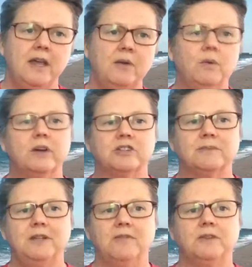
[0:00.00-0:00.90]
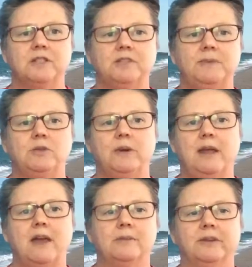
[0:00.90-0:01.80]
and what are some differences between
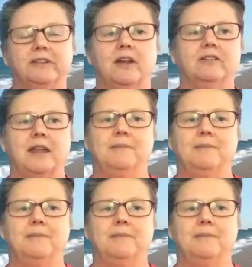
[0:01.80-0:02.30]
animal cells